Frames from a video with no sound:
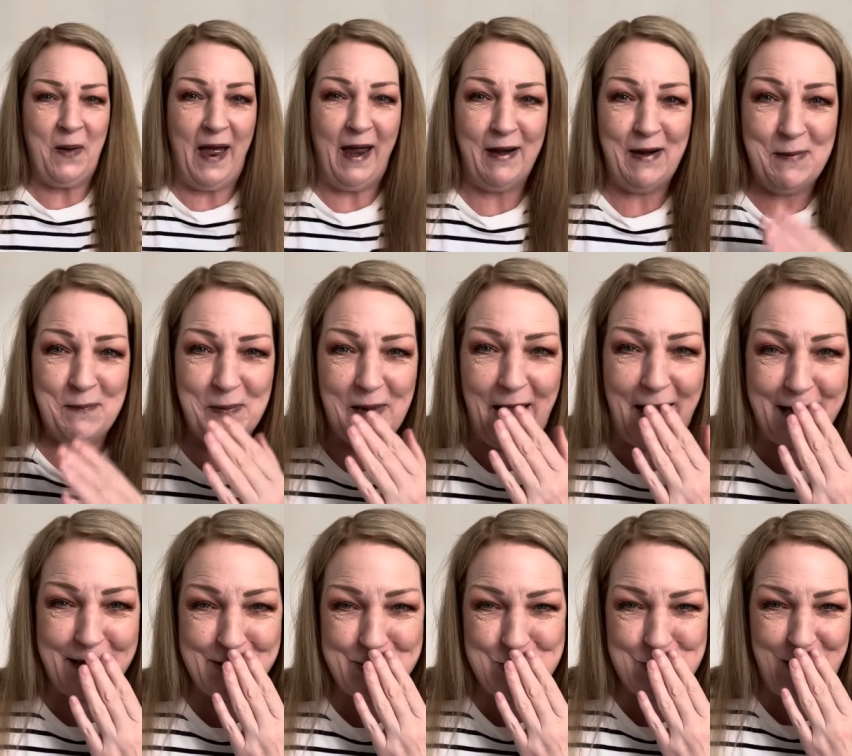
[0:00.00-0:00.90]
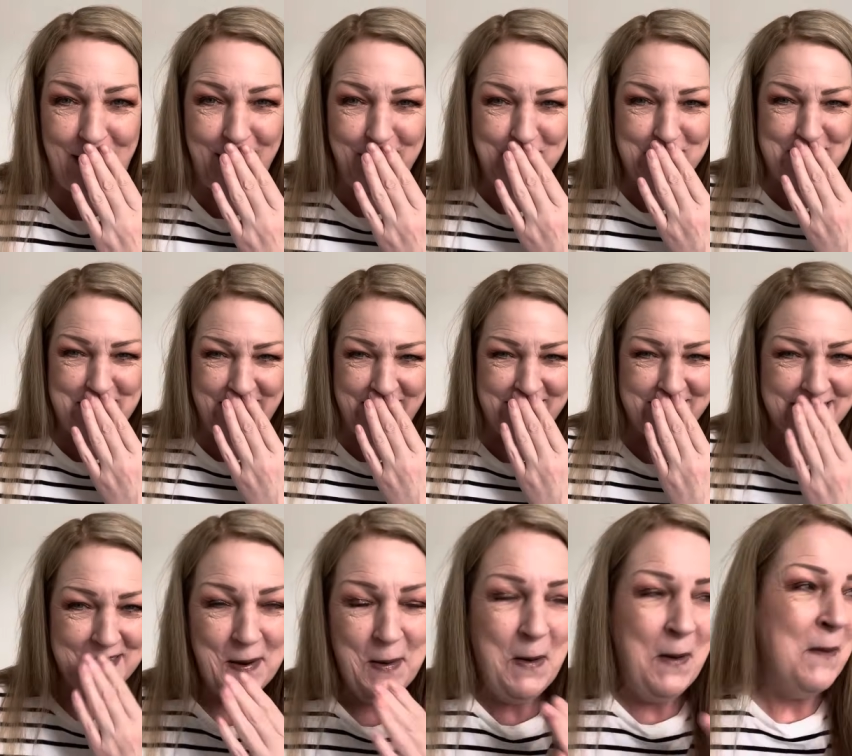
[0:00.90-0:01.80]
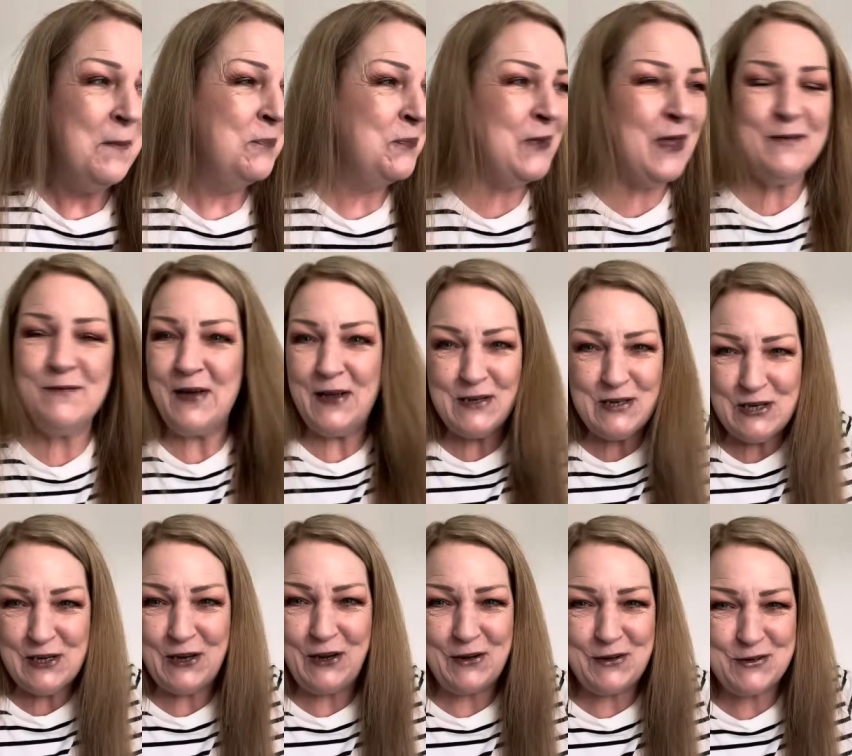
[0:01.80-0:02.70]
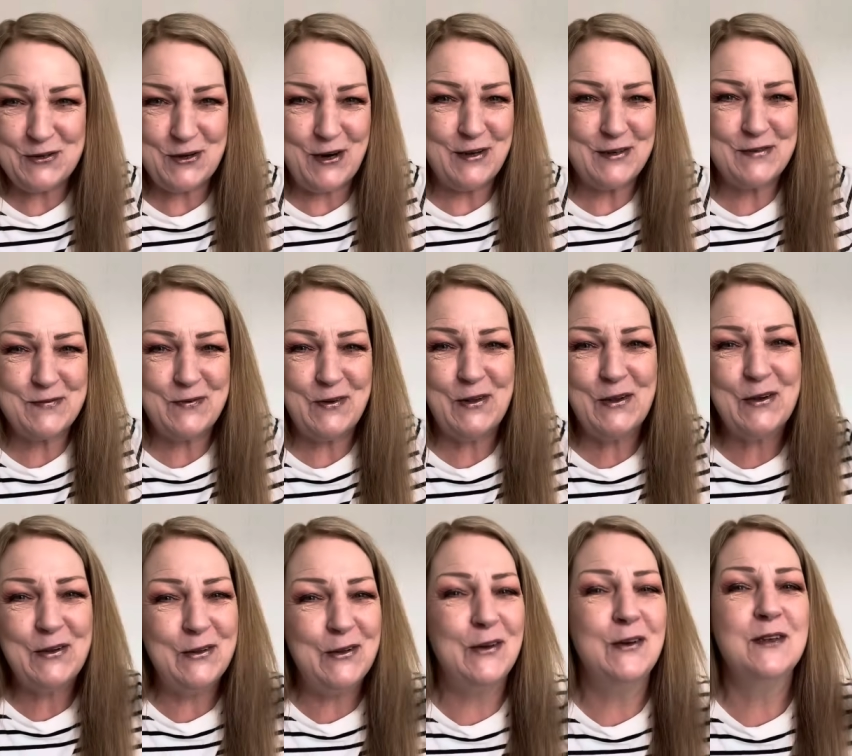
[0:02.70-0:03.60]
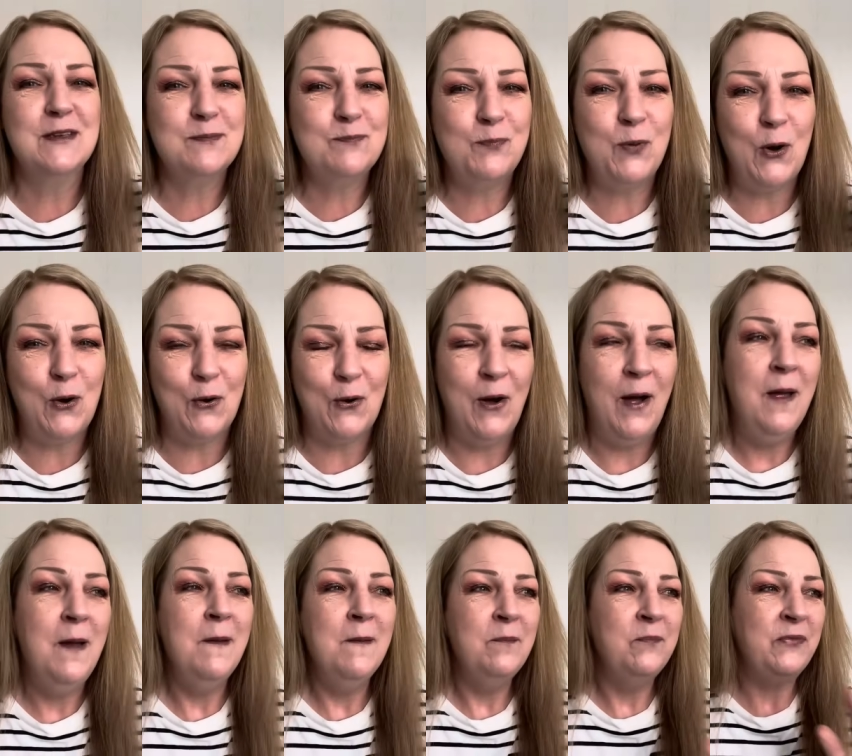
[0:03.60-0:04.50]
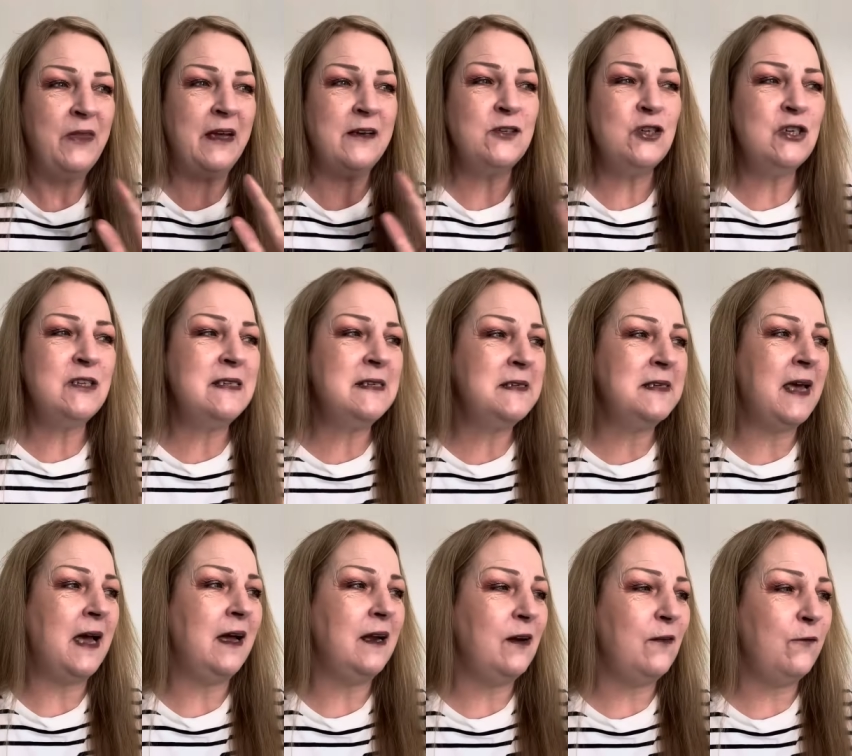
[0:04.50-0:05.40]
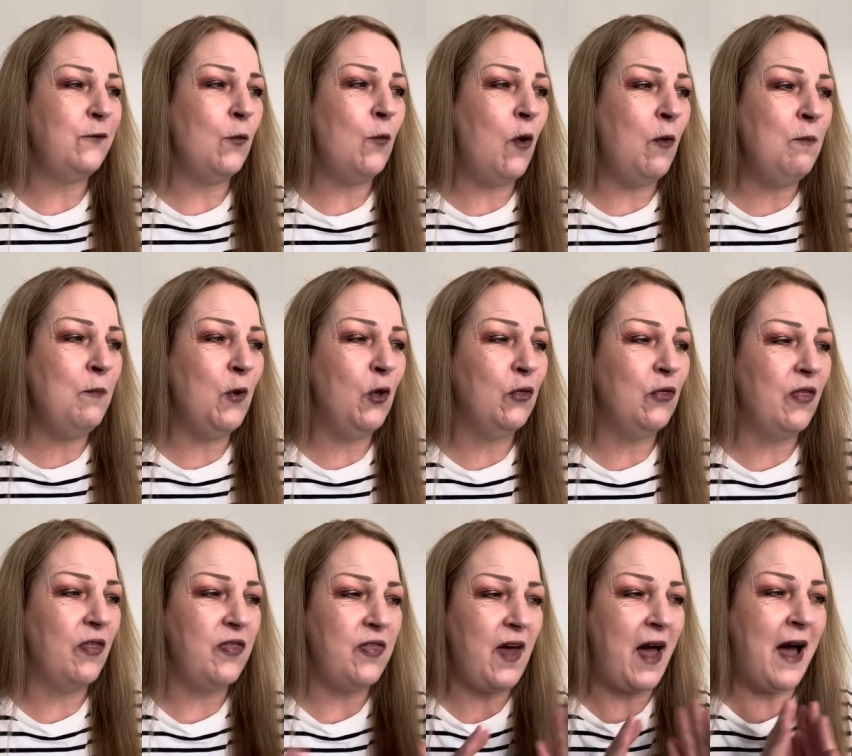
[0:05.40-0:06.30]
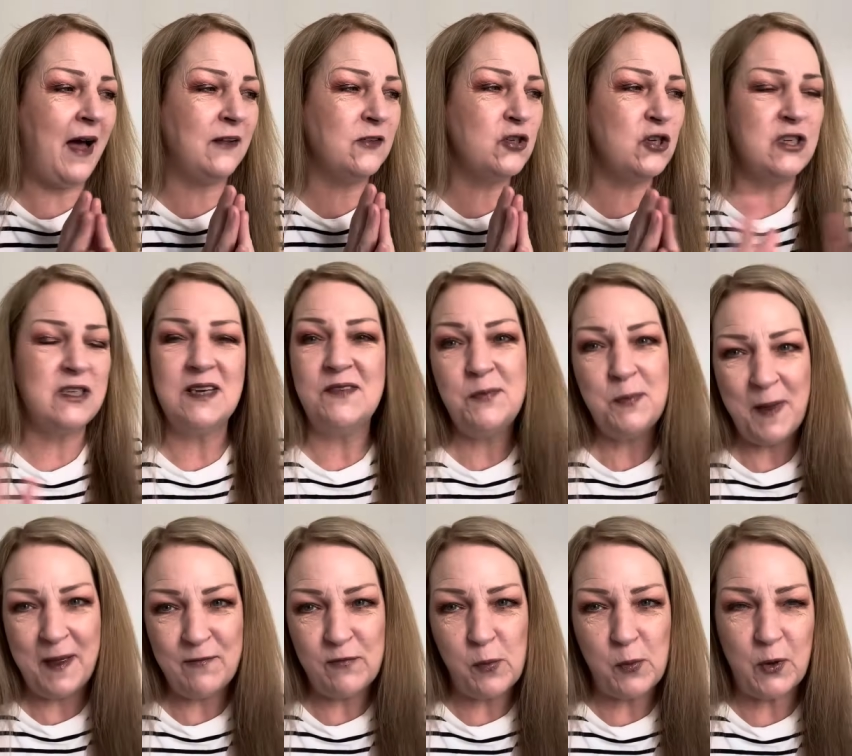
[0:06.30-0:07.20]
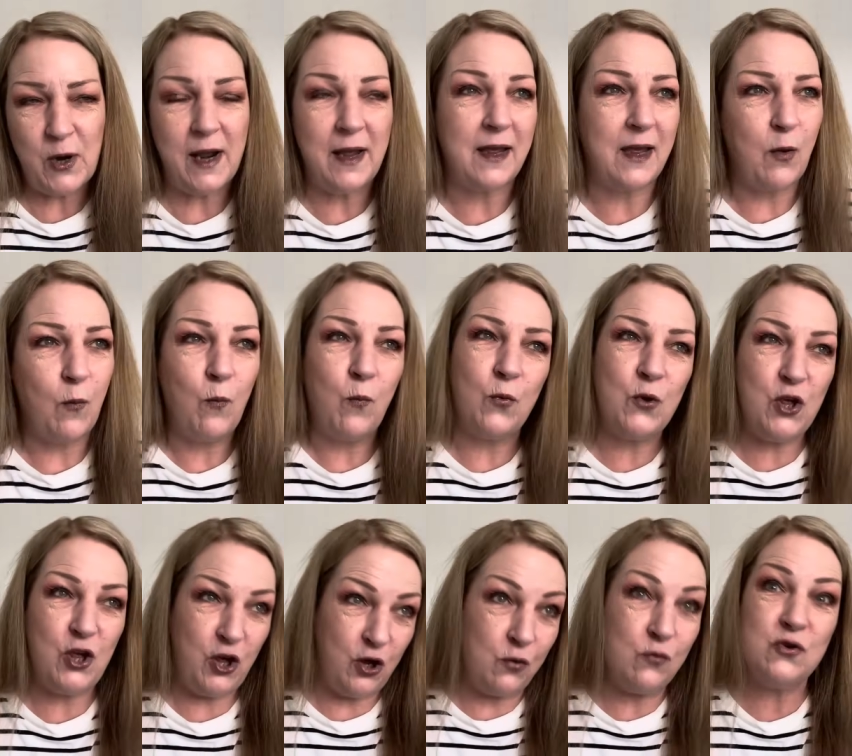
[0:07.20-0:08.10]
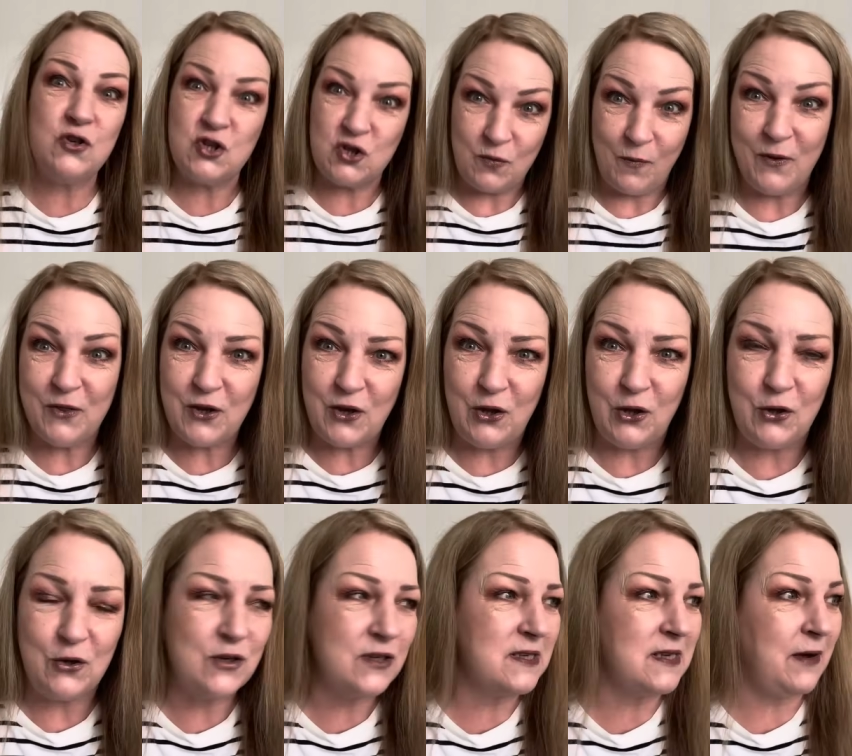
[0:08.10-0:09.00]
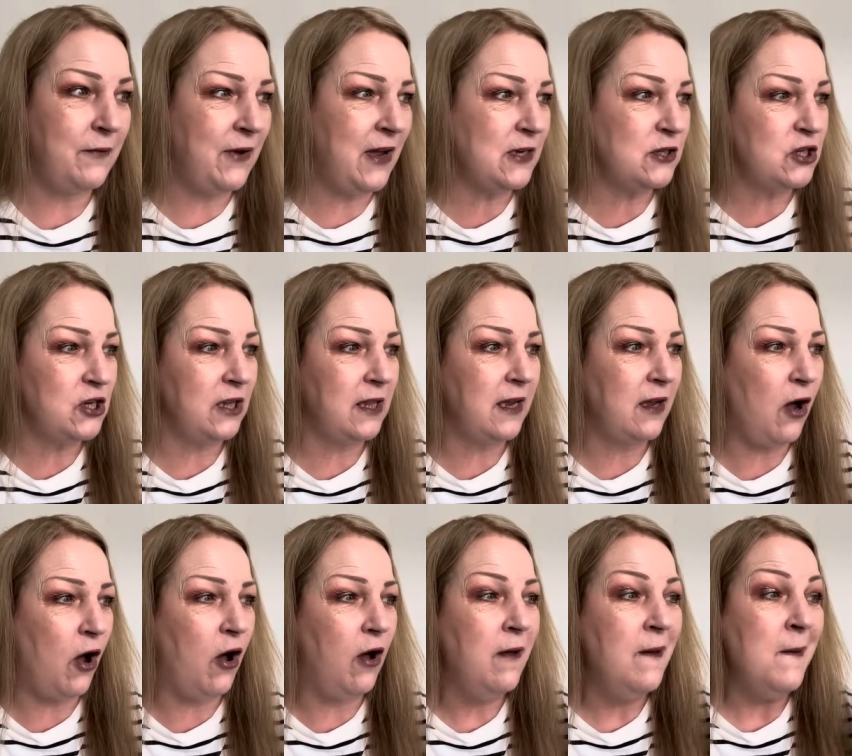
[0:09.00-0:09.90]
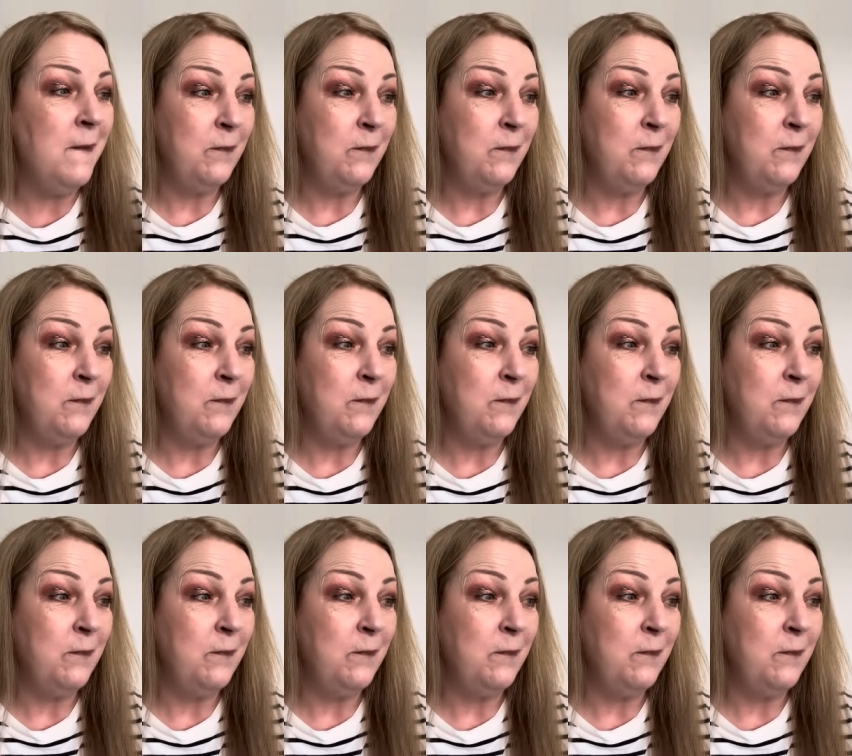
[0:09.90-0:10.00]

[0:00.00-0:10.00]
pair of black trousers. I've actually got drawers full of clothes. But I just decided for one month, I'll just have a bit of a break and use some of the clothes that I've actually got